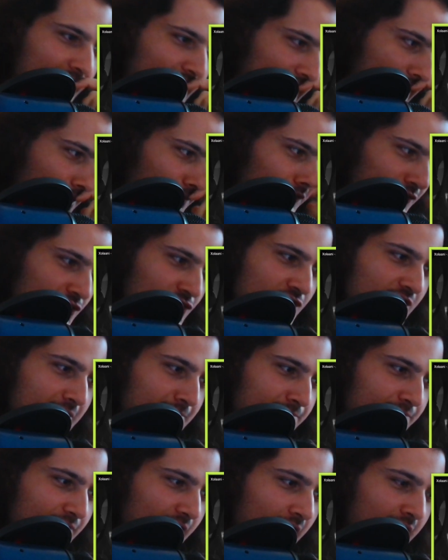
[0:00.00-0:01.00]
I uh, would
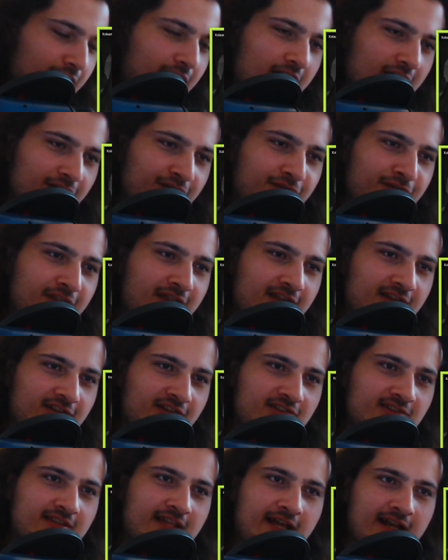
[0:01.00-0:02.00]
ship a lot of
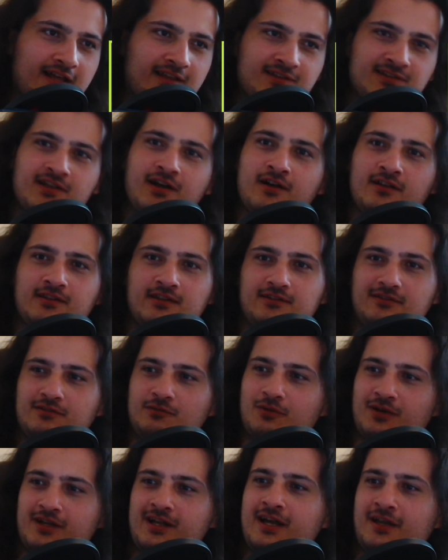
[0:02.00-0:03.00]
things that I saw that
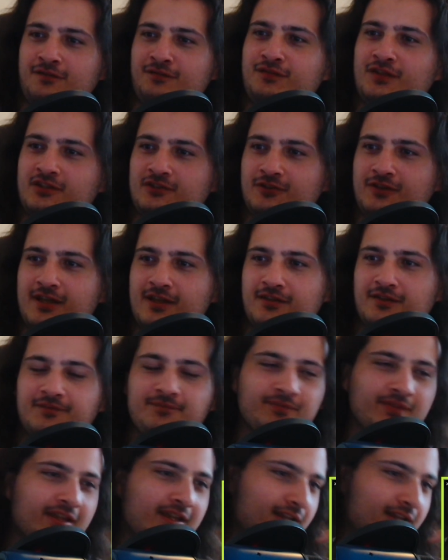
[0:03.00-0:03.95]
were kind of fit together.